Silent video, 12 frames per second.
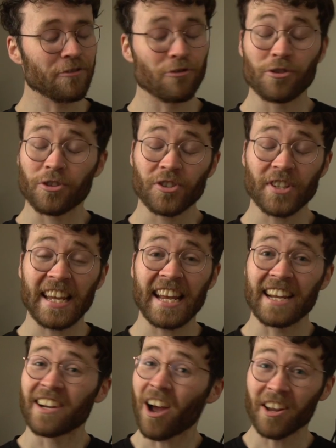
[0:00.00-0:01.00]
just see
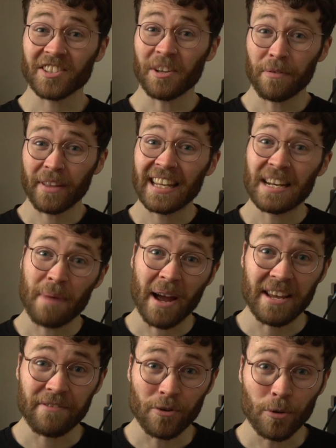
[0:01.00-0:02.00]
it and can't stop thinking
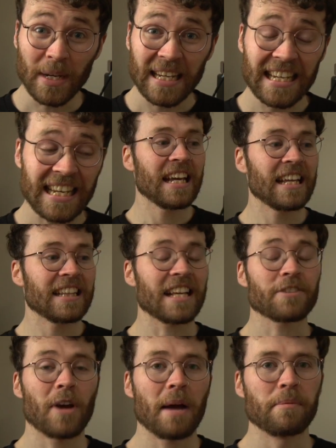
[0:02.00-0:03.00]
about it for a week?
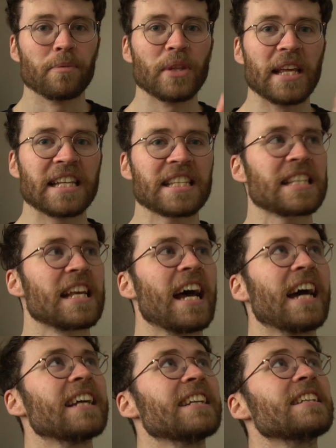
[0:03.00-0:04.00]
That's what happened with this,
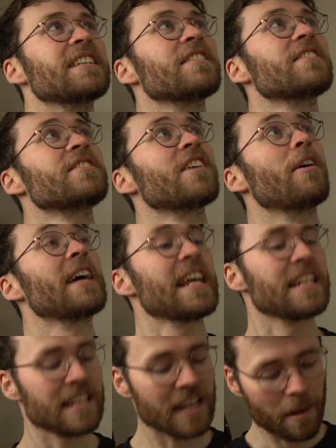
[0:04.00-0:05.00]
and so I
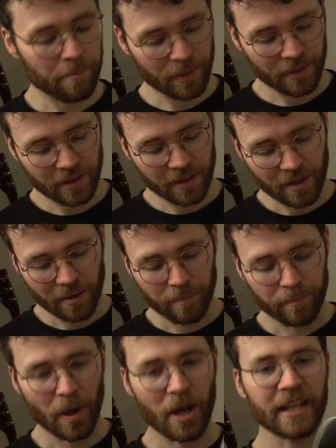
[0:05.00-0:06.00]
ended up
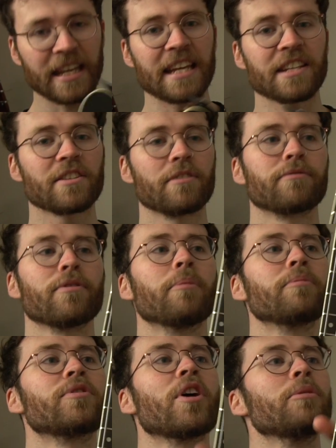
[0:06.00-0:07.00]
buying it
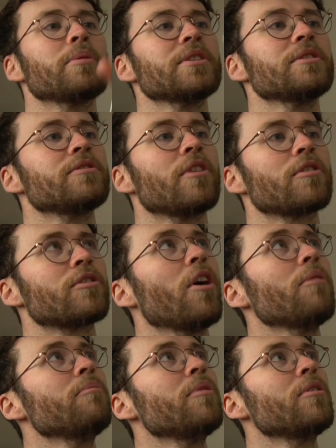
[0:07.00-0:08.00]
from
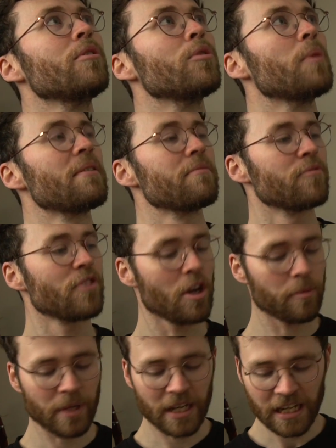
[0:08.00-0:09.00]
Toman.com, all the way from
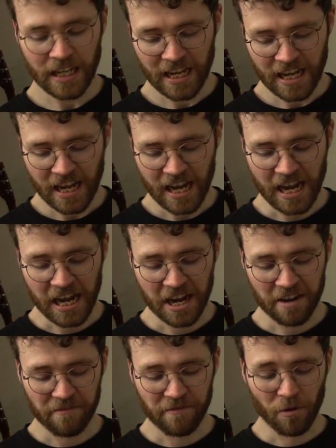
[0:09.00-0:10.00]
Germany,
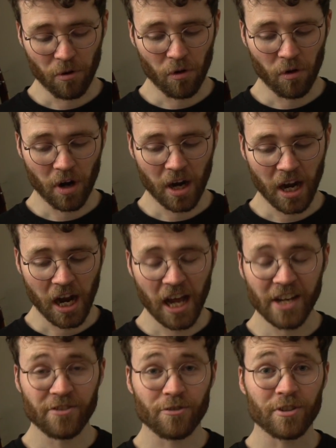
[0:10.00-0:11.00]
for
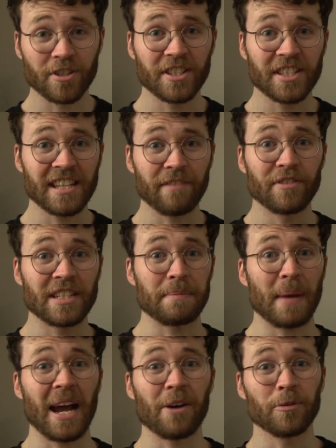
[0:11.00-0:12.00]

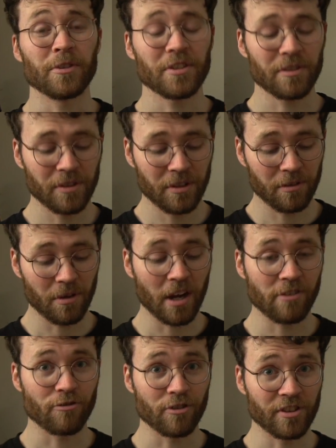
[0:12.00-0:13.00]
£170, or
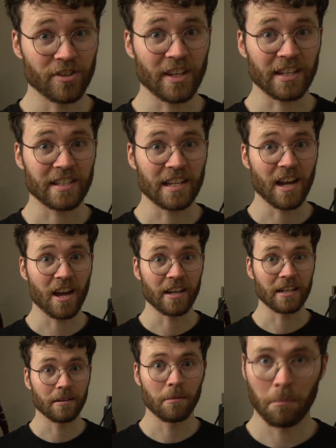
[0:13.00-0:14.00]

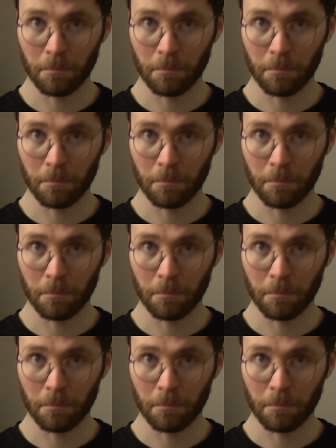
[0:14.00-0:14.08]
£169.